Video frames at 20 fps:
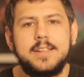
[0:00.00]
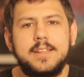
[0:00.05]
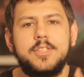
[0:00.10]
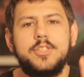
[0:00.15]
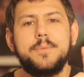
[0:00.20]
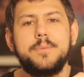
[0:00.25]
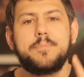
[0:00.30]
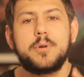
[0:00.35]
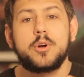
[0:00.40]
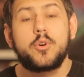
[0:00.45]

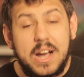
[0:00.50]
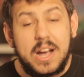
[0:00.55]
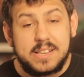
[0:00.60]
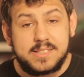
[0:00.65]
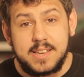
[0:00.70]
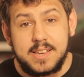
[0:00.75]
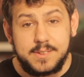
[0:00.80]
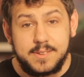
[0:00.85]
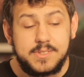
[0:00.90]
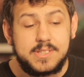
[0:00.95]
The
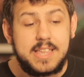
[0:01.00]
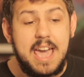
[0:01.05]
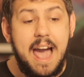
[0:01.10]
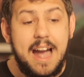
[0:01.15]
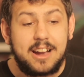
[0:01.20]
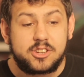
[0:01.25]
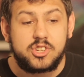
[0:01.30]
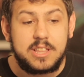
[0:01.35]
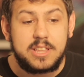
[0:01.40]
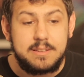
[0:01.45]
progressives, they
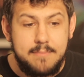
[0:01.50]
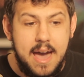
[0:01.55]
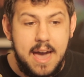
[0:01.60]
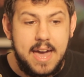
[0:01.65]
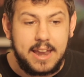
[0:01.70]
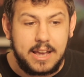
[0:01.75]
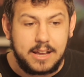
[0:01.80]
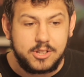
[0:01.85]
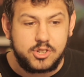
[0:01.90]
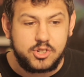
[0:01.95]
actually
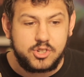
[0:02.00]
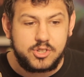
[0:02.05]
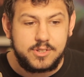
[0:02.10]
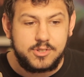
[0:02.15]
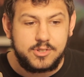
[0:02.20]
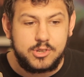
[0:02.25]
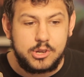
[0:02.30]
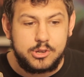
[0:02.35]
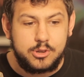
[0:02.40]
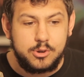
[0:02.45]

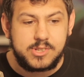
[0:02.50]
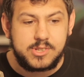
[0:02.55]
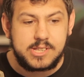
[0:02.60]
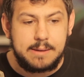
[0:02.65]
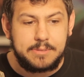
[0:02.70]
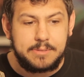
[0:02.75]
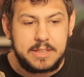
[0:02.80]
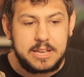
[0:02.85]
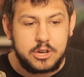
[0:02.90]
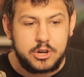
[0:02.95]
managed to do
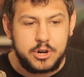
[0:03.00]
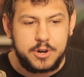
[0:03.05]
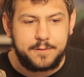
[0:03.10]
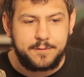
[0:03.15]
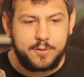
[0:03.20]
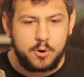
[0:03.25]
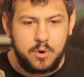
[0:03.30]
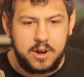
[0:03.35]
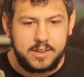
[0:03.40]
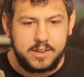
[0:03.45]
something good
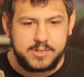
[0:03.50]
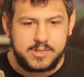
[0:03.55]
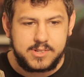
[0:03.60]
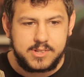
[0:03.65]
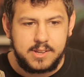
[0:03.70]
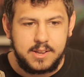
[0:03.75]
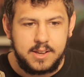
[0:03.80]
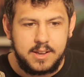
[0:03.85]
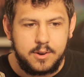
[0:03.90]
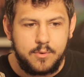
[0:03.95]
for
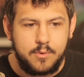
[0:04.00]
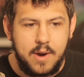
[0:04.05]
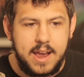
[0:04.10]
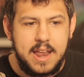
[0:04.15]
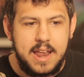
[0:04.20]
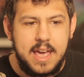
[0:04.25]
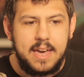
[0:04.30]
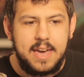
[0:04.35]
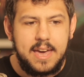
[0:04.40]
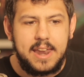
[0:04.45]
once.
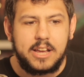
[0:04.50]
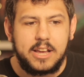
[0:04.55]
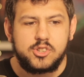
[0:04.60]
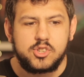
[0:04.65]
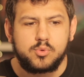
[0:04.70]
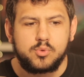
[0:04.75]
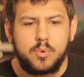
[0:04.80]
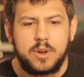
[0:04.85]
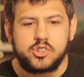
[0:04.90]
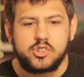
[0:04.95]
Right? And I
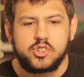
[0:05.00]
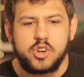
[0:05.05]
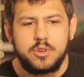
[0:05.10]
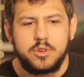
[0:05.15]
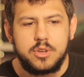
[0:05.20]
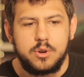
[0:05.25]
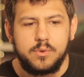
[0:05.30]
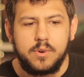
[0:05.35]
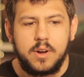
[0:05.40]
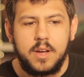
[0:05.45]
just want to show
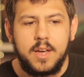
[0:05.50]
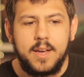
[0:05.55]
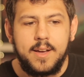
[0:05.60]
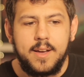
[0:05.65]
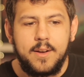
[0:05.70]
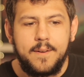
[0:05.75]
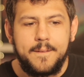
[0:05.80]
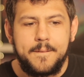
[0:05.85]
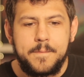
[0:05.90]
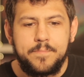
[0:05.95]
you,
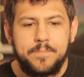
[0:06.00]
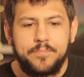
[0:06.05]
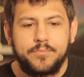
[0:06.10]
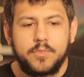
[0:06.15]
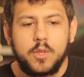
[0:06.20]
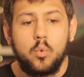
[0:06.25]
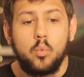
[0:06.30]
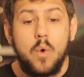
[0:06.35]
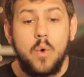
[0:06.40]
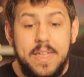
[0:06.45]

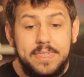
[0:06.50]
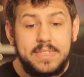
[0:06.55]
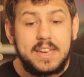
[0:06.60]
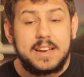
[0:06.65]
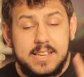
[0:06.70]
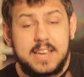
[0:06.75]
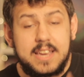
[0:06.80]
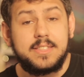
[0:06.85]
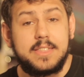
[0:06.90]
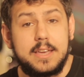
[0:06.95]
when
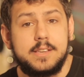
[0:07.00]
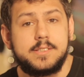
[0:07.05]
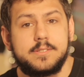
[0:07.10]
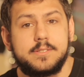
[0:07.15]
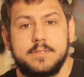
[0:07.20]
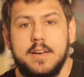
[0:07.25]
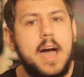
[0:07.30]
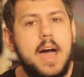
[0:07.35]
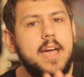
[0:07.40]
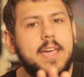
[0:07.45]
they did
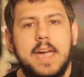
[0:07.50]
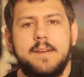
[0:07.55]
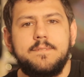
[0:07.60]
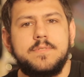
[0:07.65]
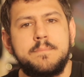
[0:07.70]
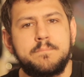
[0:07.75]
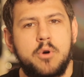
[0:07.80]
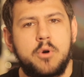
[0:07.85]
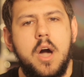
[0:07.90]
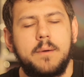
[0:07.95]
this, I gave
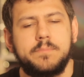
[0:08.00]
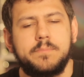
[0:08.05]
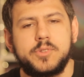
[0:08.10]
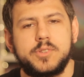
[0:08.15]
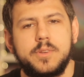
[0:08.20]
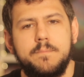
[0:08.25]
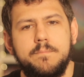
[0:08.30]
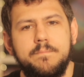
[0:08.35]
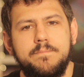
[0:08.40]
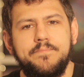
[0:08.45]
them
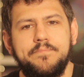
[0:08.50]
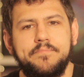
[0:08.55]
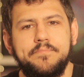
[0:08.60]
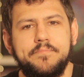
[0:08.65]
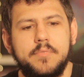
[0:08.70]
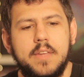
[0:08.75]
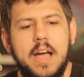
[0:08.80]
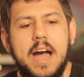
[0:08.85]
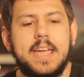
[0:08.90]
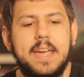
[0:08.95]
props.
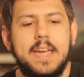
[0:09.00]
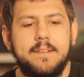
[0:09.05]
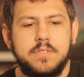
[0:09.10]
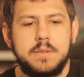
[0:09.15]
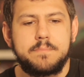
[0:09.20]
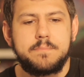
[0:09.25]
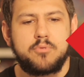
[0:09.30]
I gave them